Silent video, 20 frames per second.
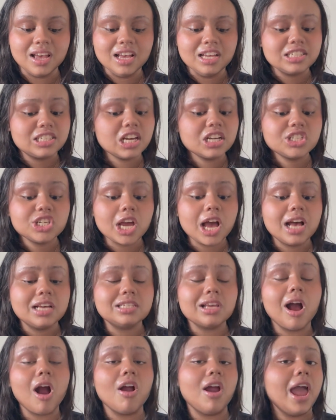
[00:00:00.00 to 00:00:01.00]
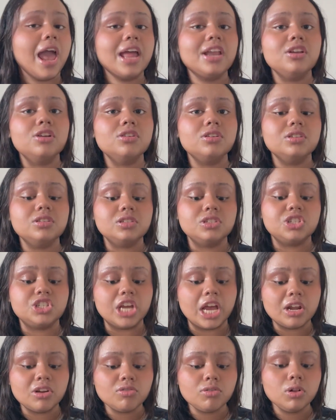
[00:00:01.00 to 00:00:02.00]
such as our annual
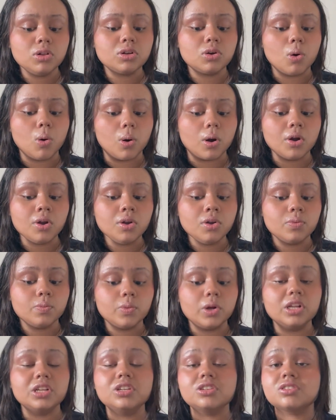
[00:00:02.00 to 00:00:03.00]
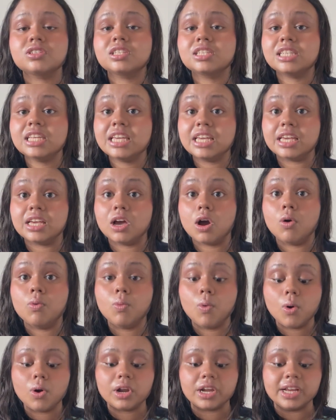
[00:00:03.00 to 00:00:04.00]
General Court, where you'll see
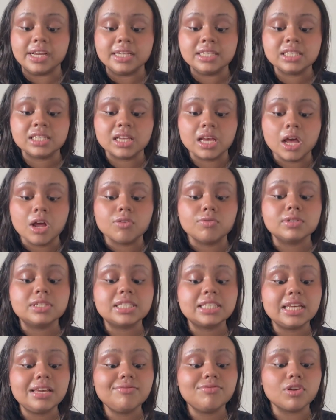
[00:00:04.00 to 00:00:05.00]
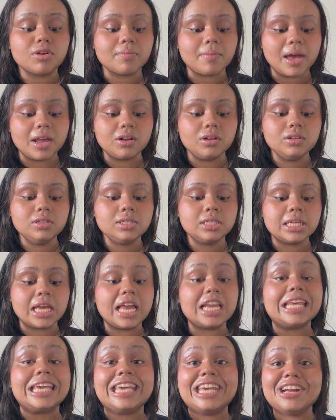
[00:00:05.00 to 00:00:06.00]
awardees receive their medals
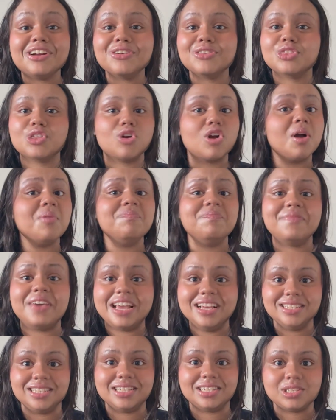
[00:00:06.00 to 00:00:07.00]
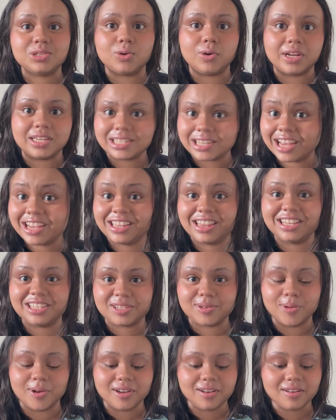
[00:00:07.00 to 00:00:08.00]
and hear their amazing stories, like
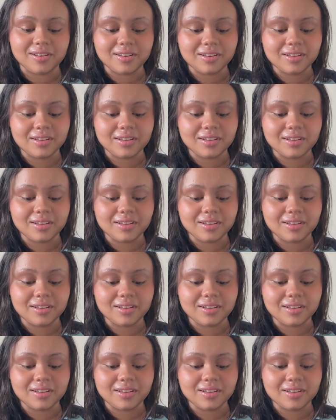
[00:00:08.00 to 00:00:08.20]
this one.